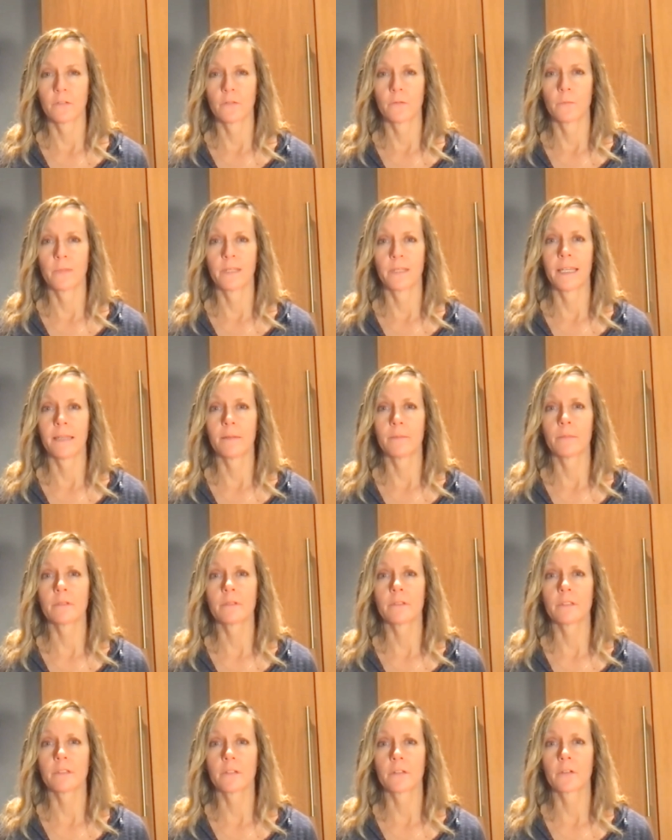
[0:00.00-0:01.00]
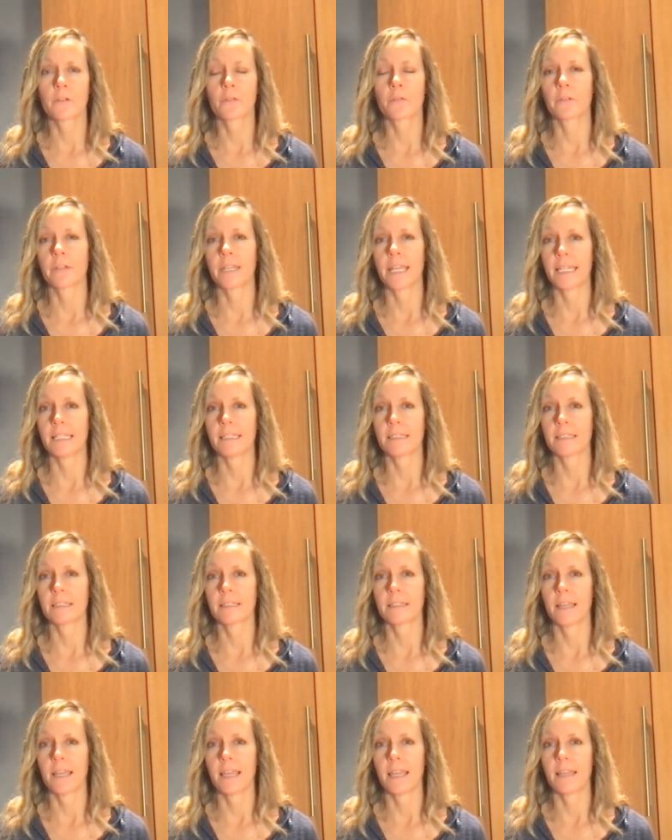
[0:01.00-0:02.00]
to be able to create
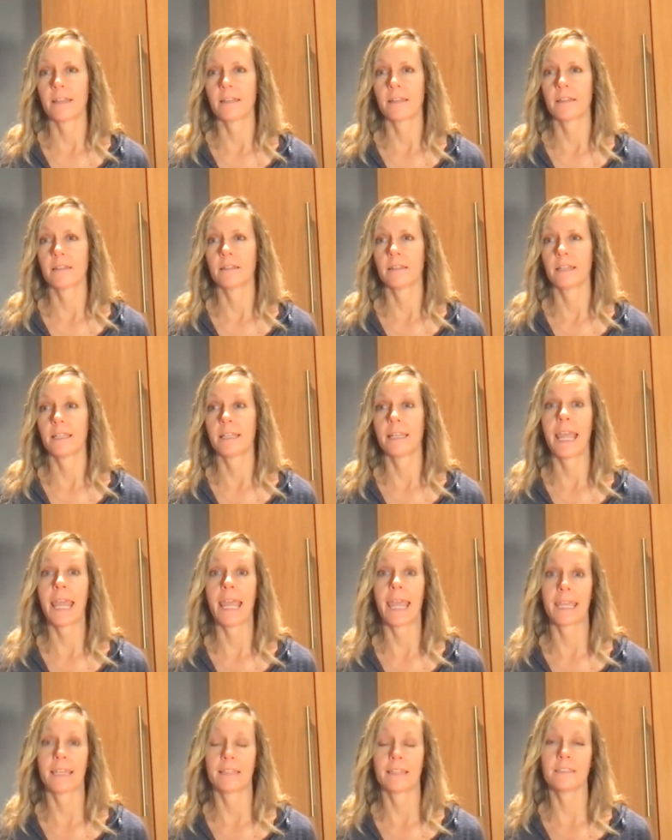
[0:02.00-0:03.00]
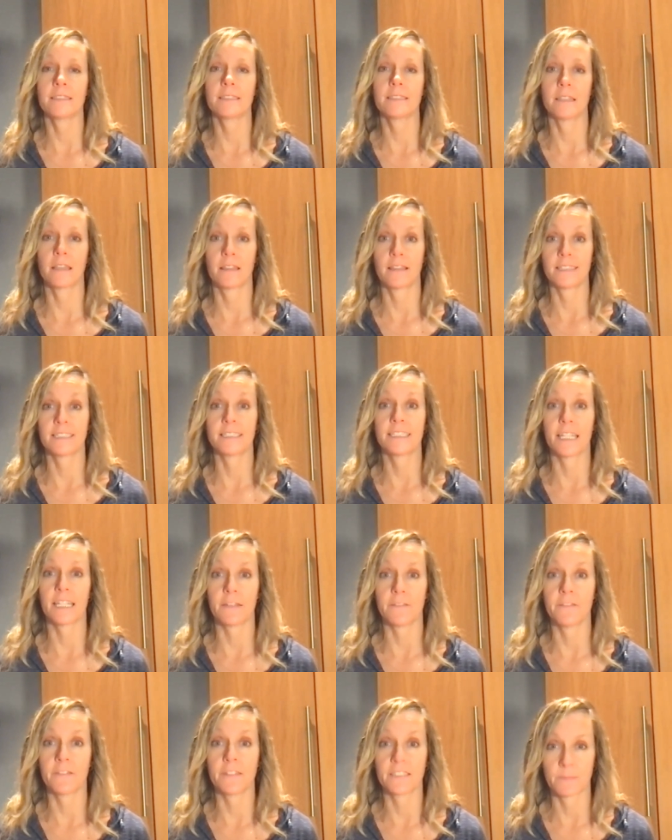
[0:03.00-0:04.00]
and enhance the
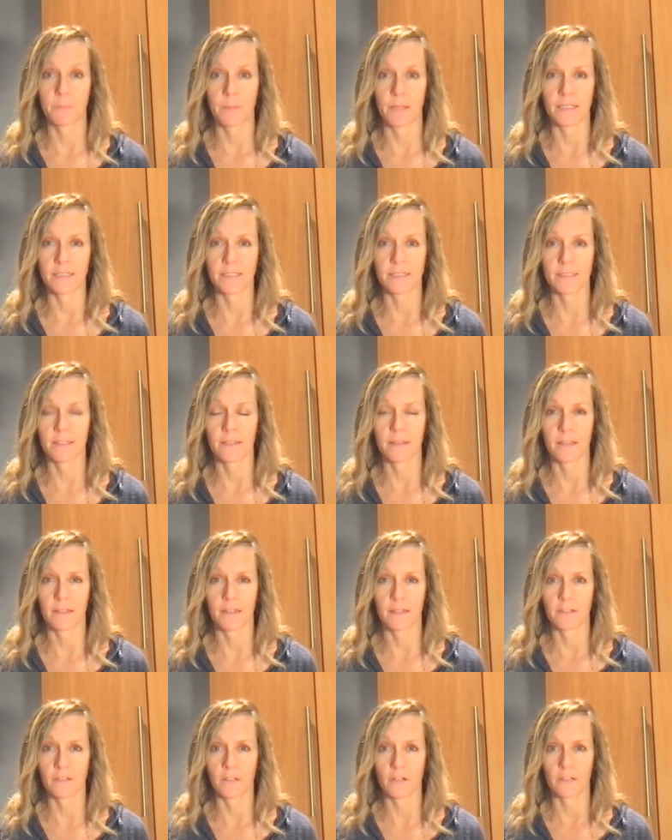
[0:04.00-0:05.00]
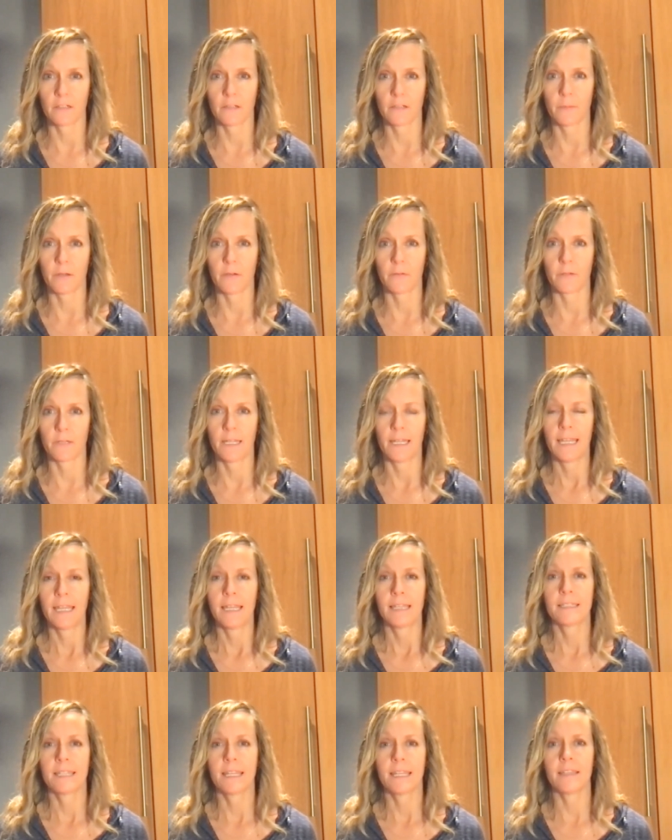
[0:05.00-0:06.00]
safe space that I talked about.
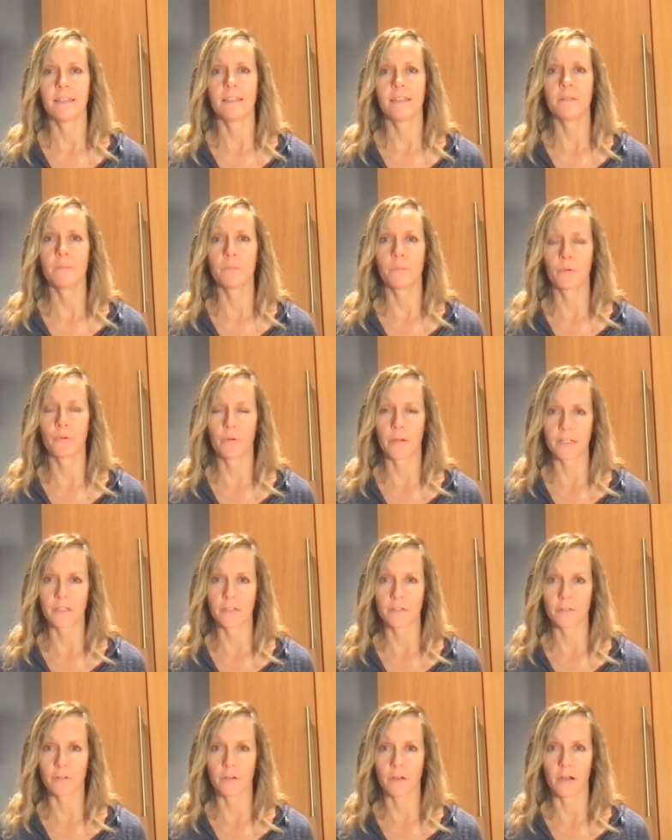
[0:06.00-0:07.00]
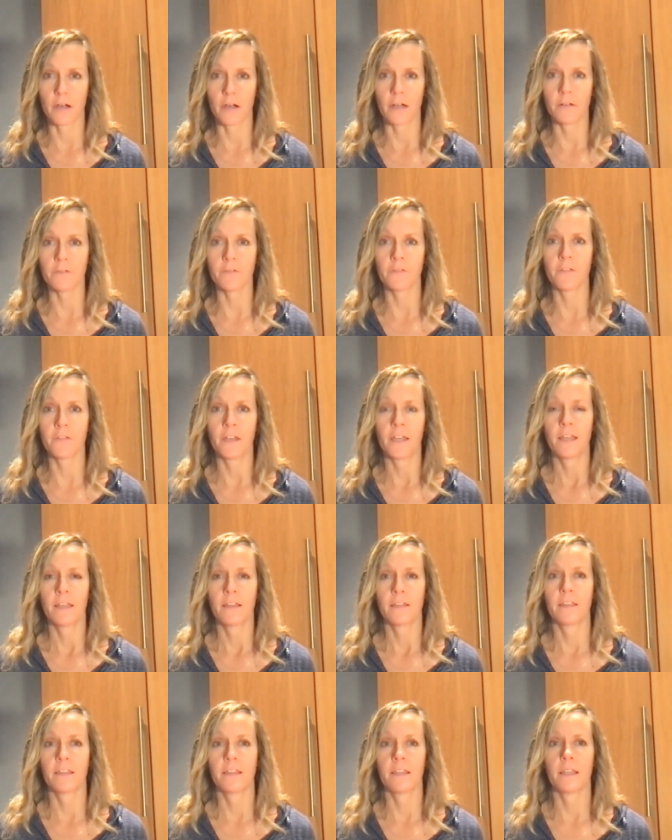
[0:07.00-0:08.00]
Taking the pressure off
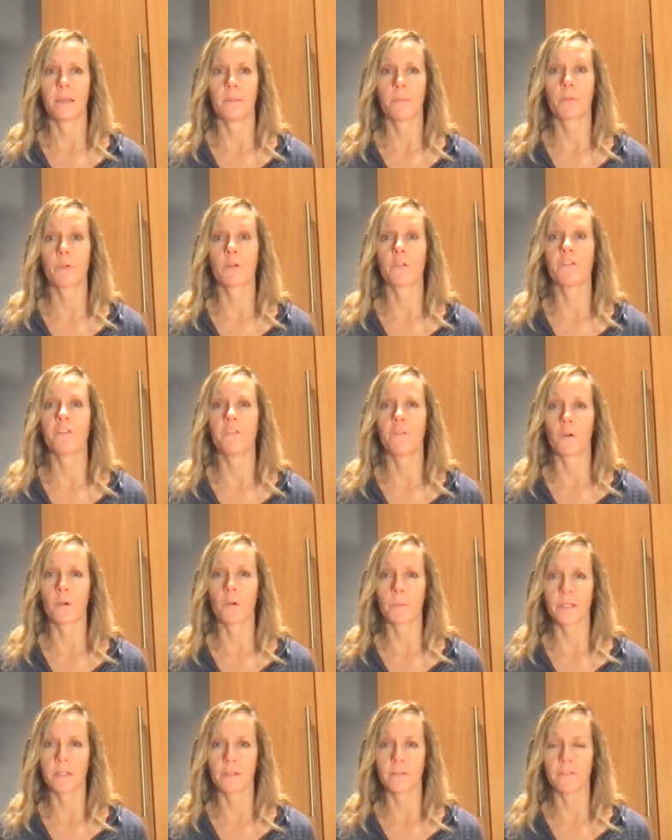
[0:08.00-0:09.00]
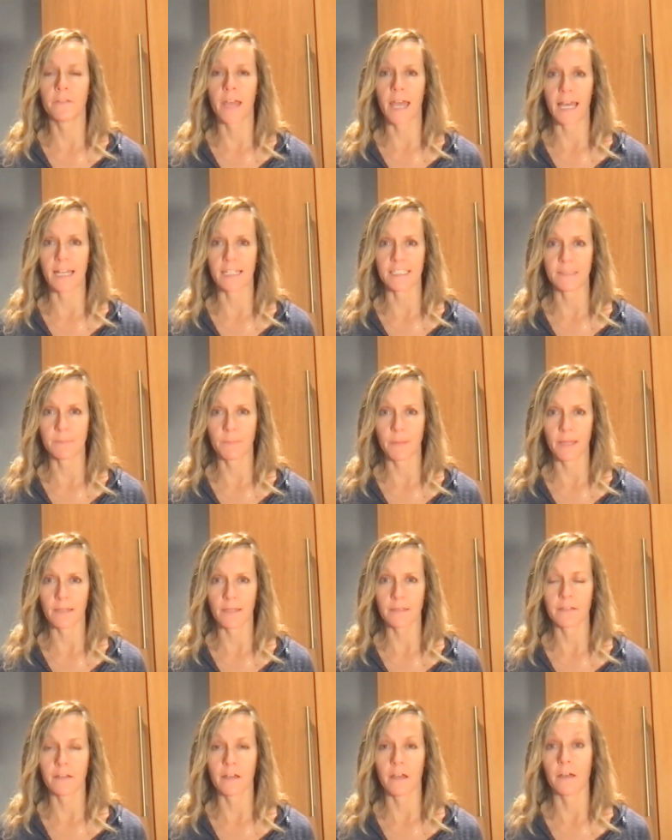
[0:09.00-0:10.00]
the performative
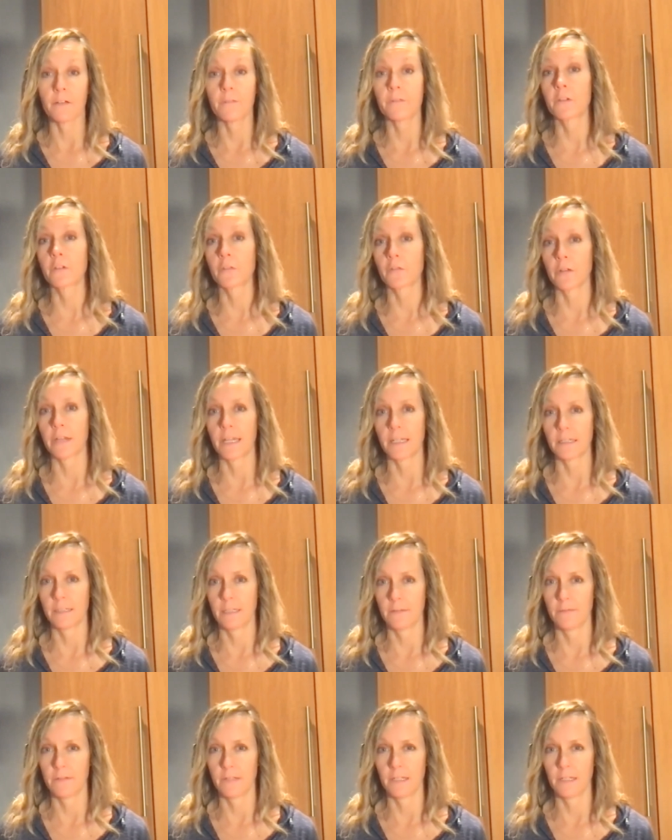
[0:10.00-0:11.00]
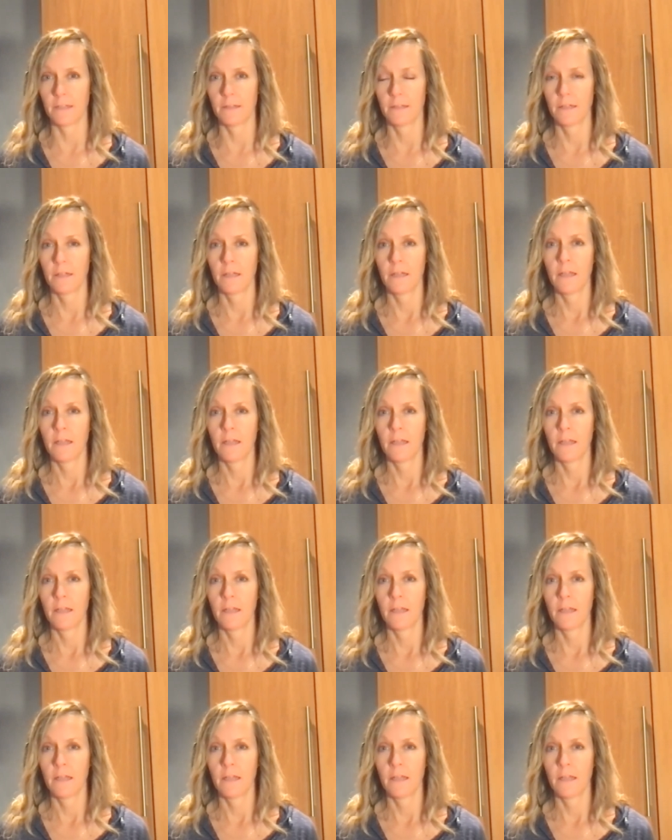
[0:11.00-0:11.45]
aspect of creativity.